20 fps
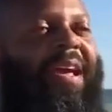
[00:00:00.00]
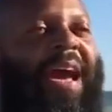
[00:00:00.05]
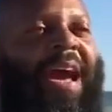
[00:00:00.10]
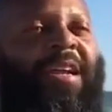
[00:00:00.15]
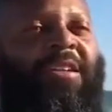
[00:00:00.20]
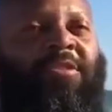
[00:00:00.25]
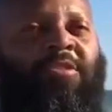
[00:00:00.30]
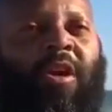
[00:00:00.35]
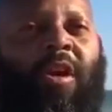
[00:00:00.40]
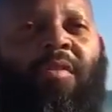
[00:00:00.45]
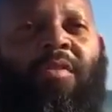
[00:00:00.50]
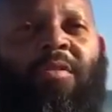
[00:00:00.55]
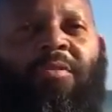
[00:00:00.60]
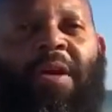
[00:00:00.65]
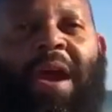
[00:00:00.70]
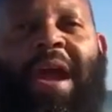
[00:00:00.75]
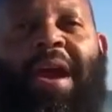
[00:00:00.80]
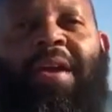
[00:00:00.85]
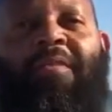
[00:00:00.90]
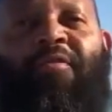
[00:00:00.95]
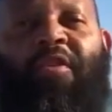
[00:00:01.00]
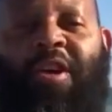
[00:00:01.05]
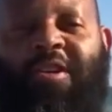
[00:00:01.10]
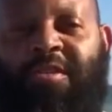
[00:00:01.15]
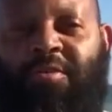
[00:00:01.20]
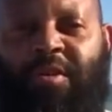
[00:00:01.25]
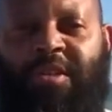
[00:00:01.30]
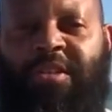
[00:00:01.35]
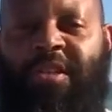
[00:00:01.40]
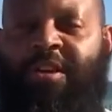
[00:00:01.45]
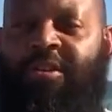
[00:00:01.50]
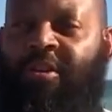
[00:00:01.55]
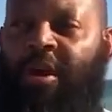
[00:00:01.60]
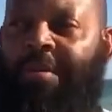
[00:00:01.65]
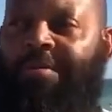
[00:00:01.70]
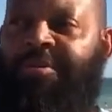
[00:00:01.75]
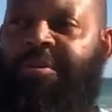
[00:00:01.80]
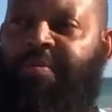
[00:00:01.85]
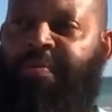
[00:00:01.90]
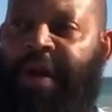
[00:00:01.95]
here, I drove around. First, I went to the
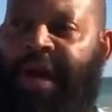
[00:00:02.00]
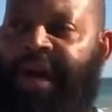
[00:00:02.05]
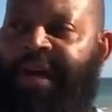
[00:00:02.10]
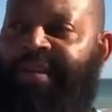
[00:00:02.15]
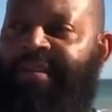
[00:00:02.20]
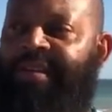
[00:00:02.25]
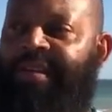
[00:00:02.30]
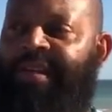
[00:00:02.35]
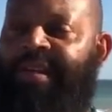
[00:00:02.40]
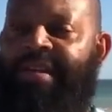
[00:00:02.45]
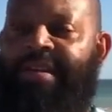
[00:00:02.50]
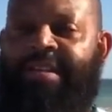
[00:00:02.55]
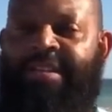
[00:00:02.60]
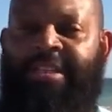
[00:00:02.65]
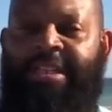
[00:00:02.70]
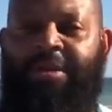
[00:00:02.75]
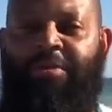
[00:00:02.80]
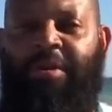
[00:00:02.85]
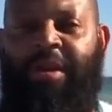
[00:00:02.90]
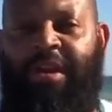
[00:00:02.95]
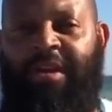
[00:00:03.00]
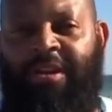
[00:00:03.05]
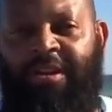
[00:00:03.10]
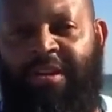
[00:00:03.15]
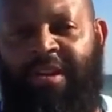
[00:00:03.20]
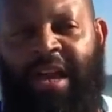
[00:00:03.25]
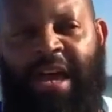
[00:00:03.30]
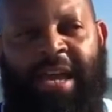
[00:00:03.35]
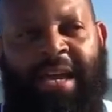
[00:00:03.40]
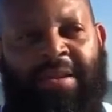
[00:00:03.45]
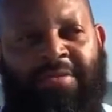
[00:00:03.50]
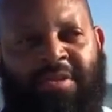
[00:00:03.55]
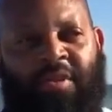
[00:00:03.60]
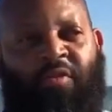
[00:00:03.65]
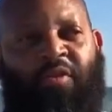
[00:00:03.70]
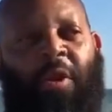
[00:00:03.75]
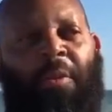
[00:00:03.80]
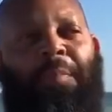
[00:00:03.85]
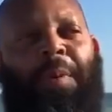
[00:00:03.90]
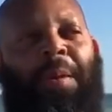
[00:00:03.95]
normal spot to see what it looked like. It was a
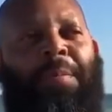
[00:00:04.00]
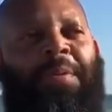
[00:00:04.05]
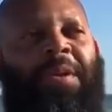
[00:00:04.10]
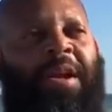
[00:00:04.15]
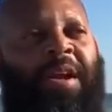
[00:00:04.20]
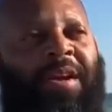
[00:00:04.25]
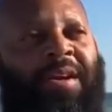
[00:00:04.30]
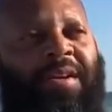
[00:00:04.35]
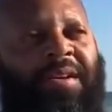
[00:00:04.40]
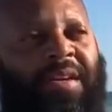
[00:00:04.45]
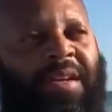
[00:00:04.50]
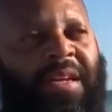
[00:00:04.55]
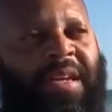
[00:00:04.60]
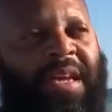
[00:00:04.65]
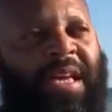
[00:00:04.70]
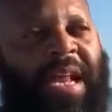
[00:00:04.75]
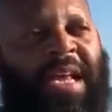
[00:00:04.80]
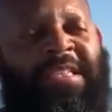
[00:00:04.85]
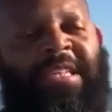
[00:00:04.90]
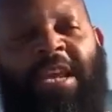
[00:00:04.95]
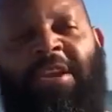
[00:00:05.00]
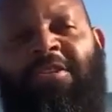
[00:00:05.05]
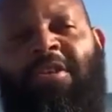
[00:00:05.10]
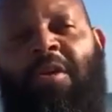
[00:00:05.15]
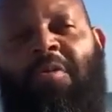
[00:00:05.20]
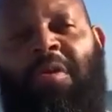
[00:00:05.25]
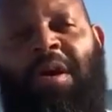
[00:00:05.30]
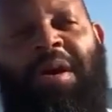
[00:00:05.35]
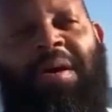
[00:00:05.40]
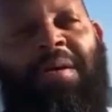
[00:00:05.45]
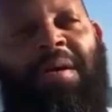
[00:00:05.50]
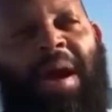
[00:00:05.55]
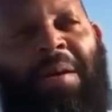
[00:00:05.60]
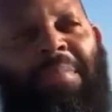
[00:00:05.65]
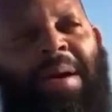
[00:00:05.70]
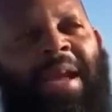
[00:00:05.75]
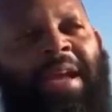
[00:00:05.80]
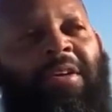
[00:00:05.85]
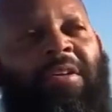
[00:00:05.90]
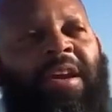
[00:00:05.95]
few people there. And I said, you know what? I
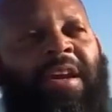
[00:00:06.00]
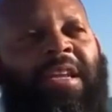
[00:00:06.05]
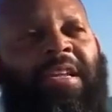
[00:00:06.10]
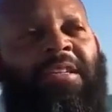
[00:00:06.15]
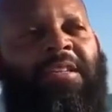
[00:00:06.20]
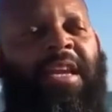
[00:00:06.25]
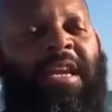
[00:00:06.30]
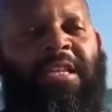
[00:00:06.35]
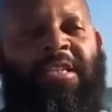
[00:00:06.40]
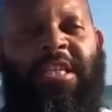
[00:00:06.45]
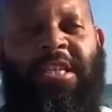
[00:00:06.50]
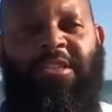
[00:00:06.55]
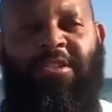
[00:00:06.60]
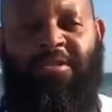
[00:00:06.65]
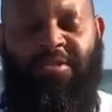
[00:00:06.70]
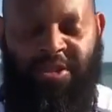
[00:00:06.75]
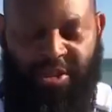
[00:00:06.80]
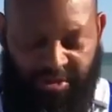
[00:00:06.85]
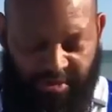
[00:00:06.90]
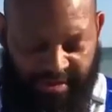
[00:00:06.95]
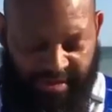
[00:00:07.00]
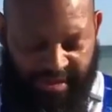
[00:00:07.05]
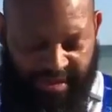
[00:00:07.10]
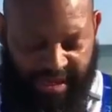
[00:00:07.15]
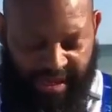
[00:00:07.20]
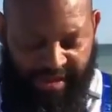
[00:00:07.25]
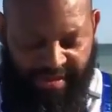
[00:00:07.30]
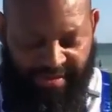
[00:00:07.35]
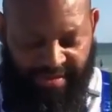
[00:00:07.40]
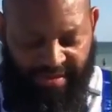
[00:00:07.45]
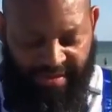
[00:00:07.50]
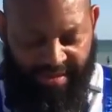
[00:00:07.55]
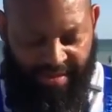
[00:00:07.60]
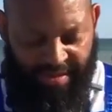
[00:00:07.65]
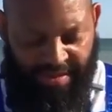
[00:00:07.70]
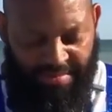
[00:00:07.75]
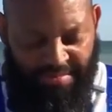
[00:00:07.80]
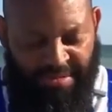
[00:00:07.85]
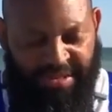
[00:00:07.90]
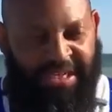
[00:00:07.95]
might go ahead and, and teach on the street today.
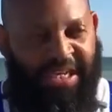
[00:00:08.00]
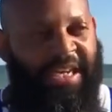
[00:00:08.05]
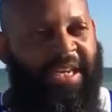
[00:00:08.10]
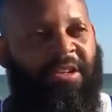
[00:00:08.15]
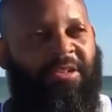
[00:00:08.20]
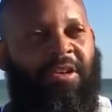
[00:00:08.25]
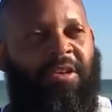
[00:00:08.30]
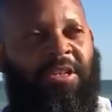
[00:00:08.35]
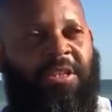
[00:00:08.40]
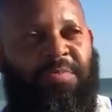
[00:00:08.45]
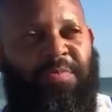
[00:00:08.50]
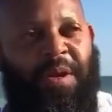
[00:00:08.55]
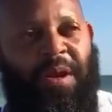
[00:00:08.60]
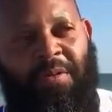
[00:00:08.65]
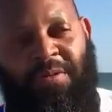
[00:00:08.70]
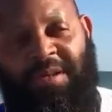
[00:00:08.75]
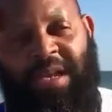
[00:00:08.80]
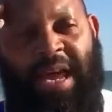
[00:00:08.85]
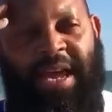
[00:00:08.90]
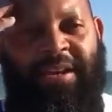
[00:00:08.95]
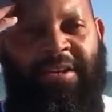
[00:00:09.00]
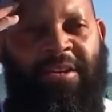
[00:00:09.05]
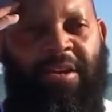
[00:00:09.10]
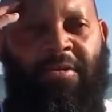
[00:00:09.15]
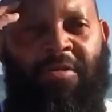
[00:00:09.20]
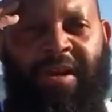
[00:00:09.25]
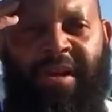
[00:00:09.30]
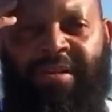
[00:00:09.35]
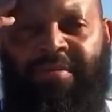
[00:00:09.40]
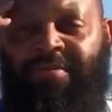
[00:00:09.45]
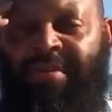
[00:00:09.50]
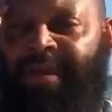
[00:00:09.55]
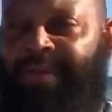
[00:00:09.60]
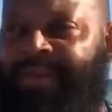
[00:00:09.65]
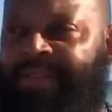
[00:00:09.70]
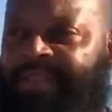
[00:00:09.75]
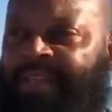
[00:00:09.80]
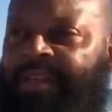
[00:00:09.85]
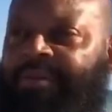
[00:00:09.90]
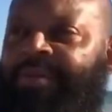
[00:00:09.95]
But then, you know, the spirit was like, you know what? Maybe
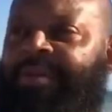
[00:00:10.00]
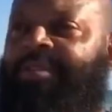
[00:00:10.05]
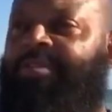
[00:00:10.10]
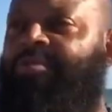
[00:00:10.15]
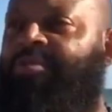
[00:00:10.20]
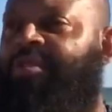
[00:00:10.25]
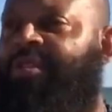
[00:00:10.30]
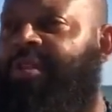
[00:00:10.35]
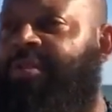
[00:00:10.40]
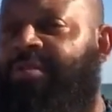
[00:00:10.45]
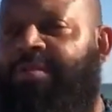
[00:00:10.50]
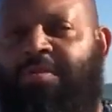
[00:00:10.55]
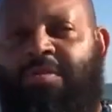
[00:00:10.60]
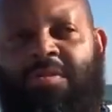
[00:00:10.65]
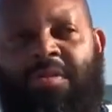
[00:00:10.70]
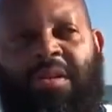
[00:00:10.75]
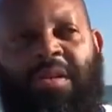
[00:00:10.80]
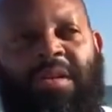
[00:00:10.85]
it's a little bit too soon.